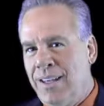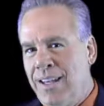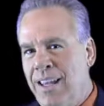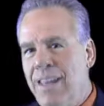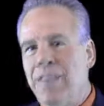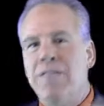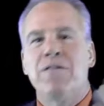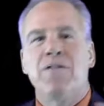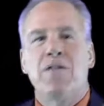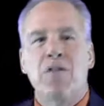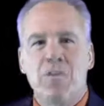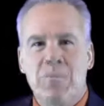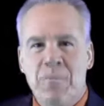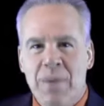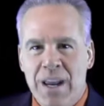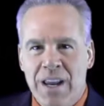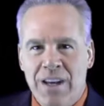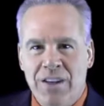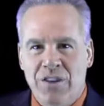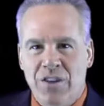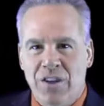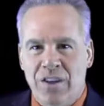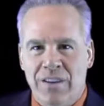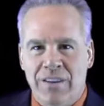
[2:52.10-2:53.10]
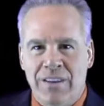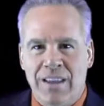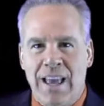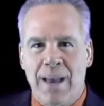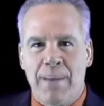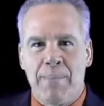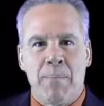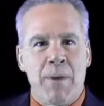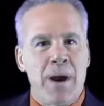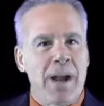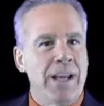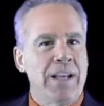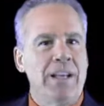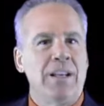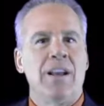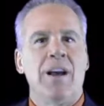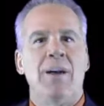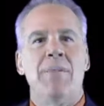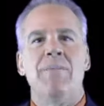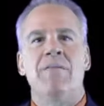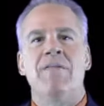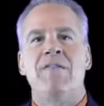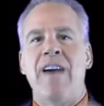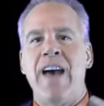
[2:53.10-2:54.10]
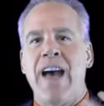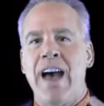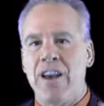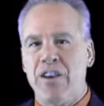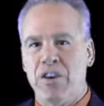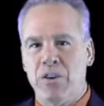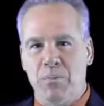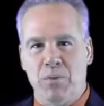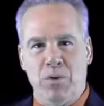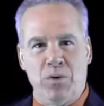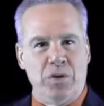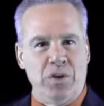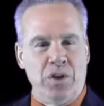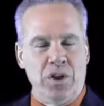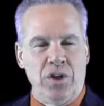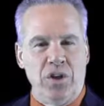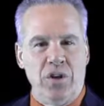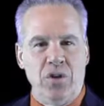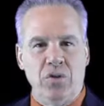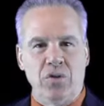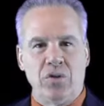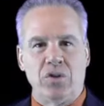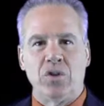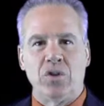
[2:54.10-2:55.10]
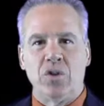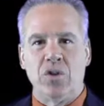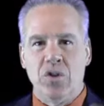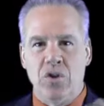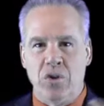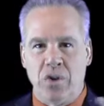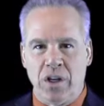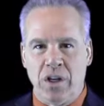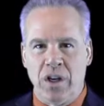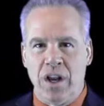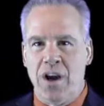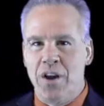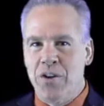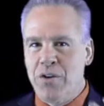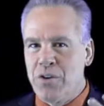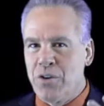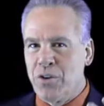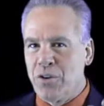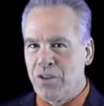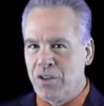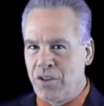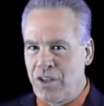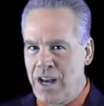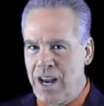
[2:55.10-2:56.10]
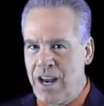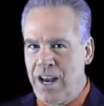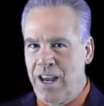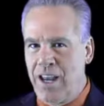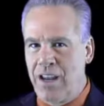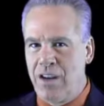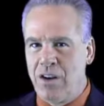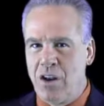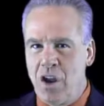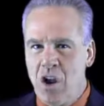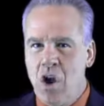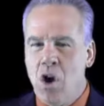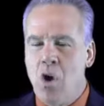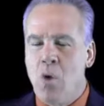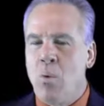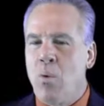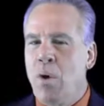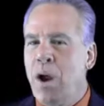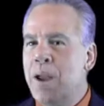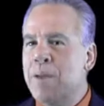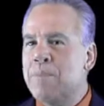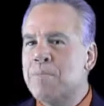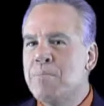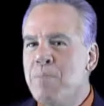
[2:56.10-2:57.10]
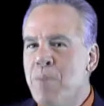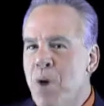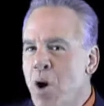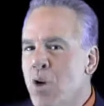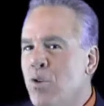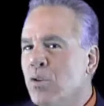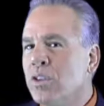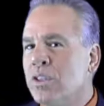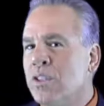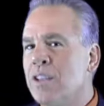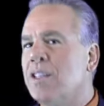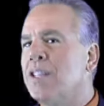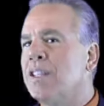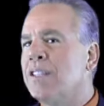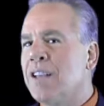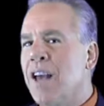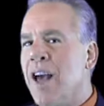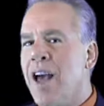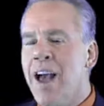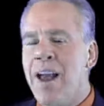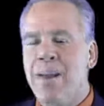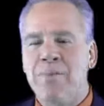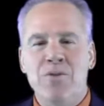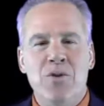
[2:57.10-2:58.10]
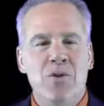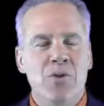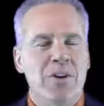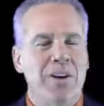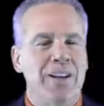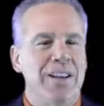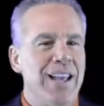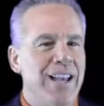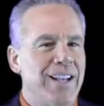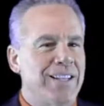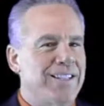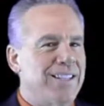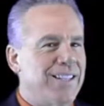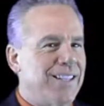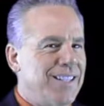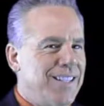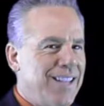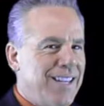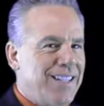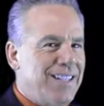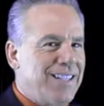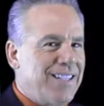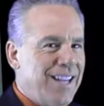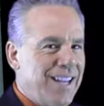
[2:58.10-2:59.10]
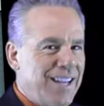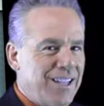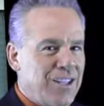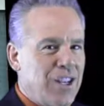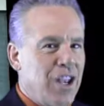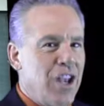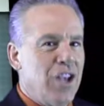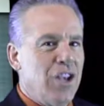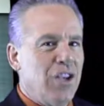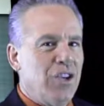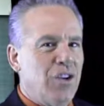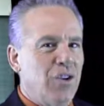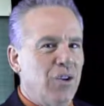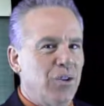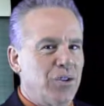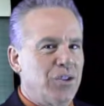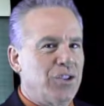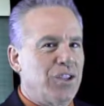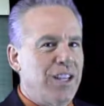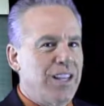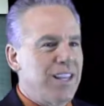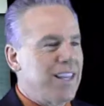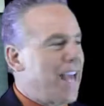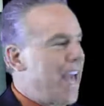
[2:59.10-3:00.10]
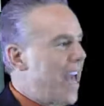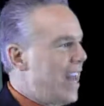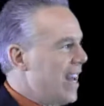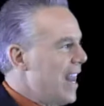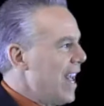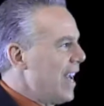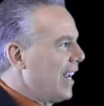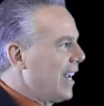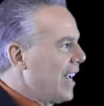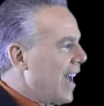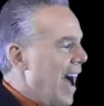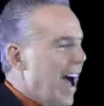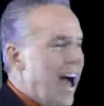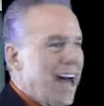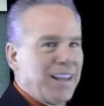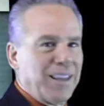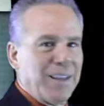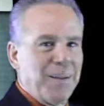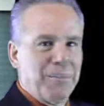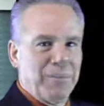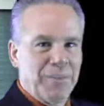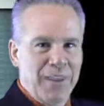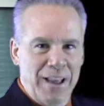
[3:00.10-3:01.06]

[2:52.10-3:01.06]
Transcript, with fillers: information that might come valuable to you so you can understand why most of the time you collect statistics, you'll see that column